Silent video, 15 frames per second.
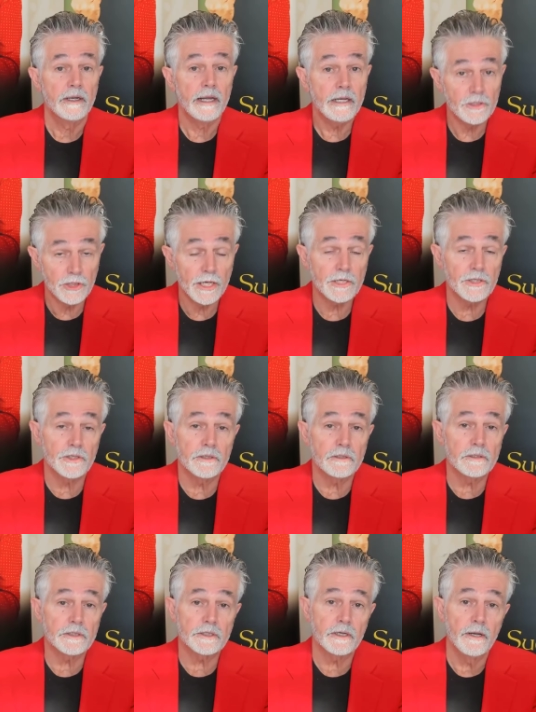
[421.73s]

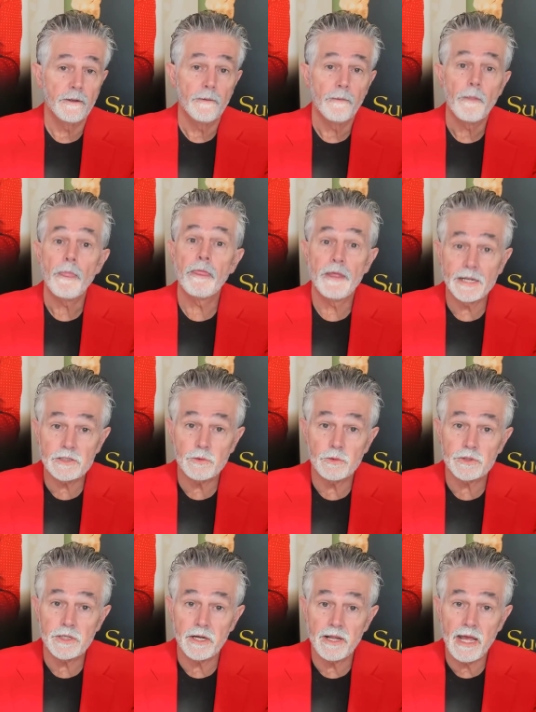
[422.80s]
injections. That's
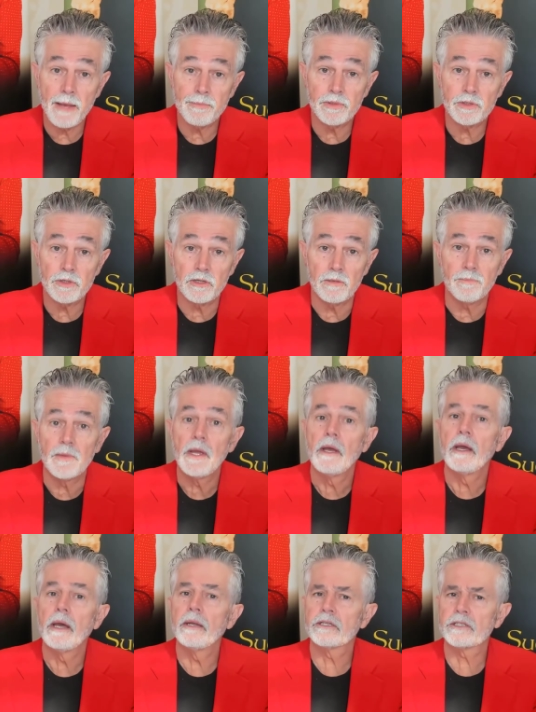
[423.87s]
what's going to happen to them.
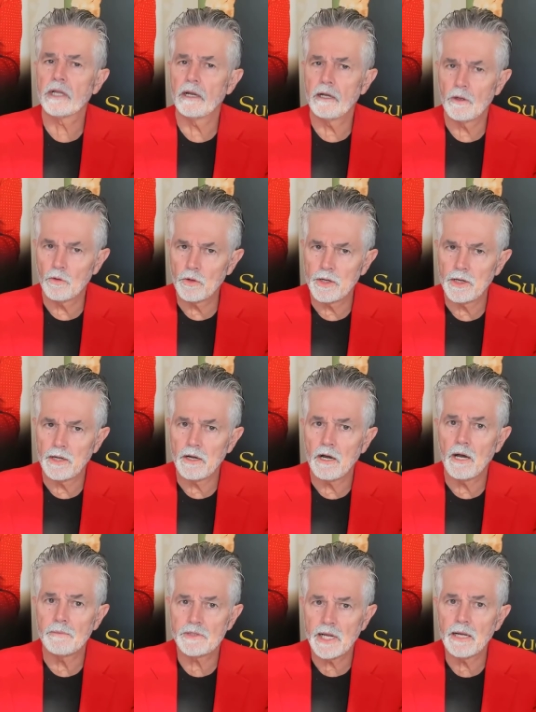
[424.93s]
And as a lawyer,
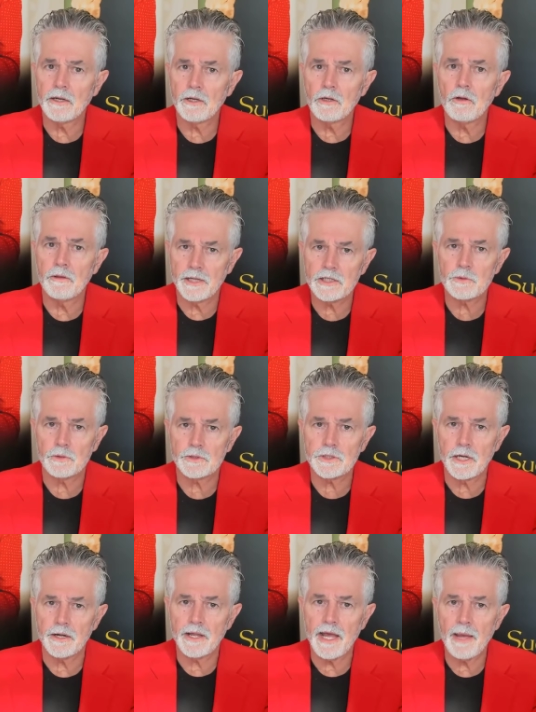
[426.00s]
I'm telling you that's what's
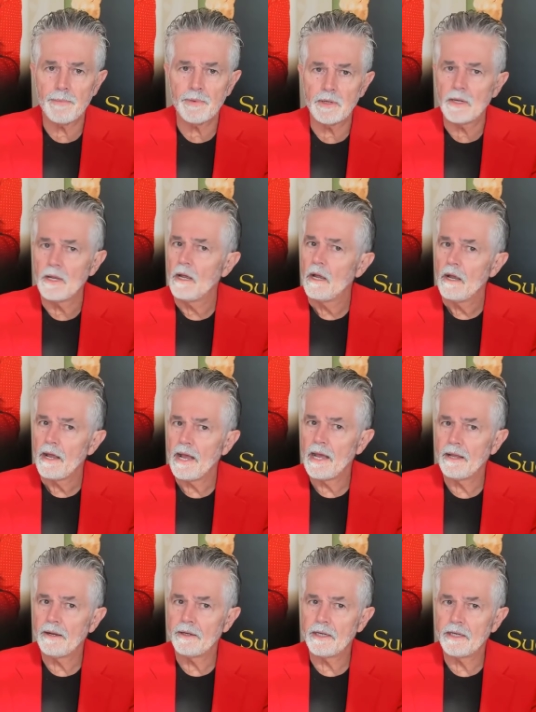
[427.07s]
going to happen.
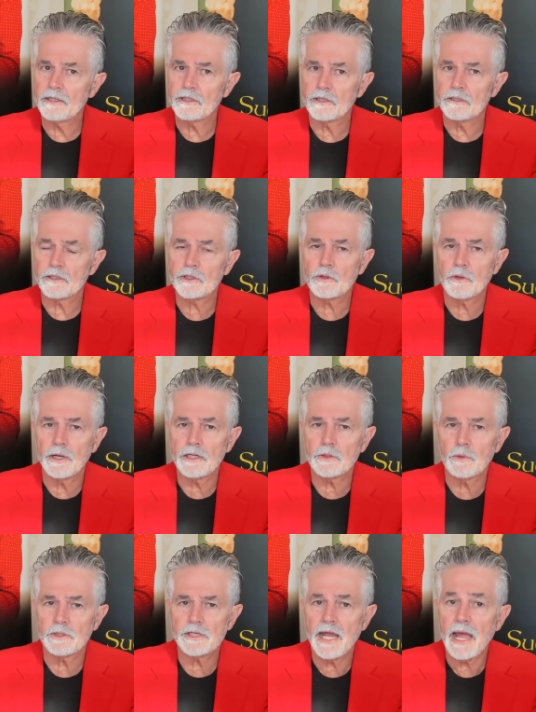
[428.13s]
And it's a
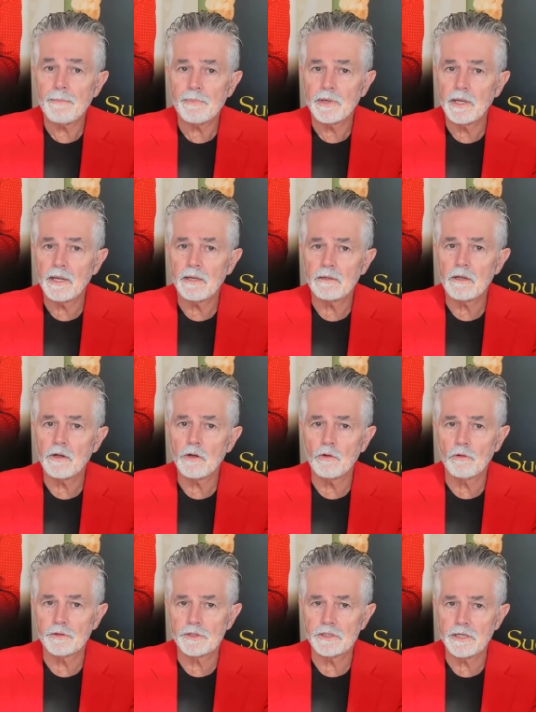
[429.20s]
disgrace what's happening in the
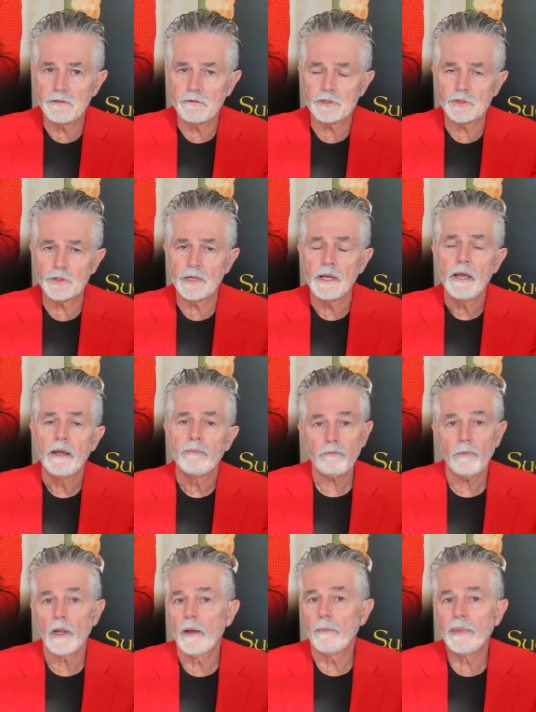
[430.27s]
Northern Territory,
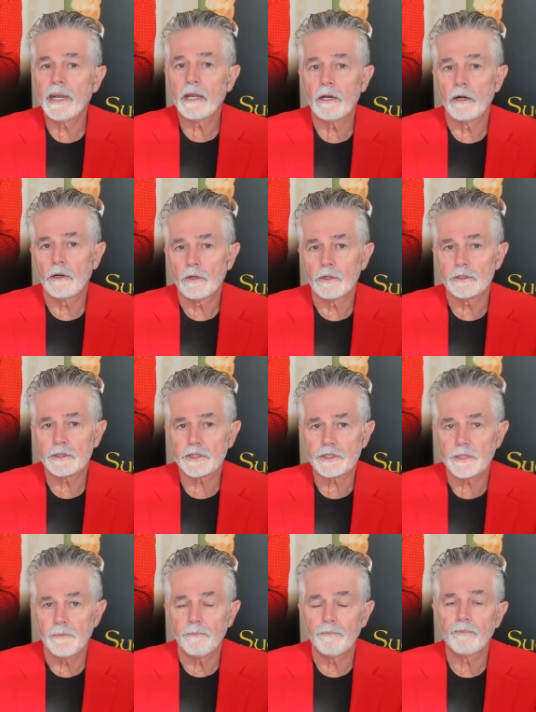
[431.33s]

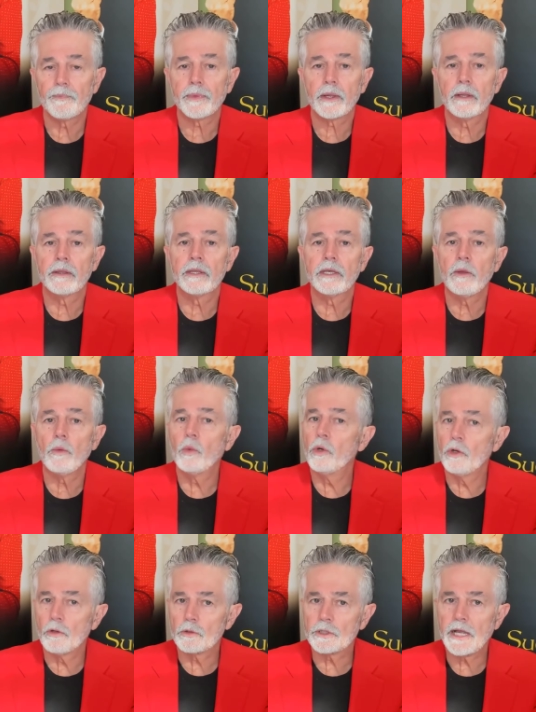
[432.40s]
because the
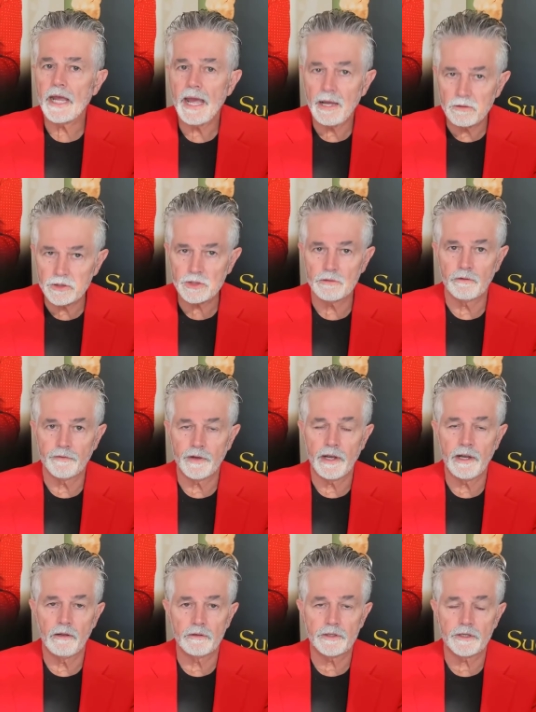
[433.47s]
World Council for
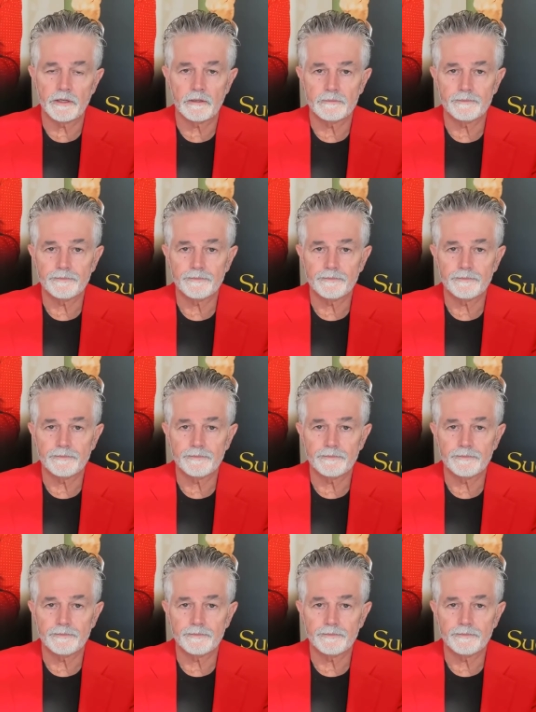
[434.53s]
Health,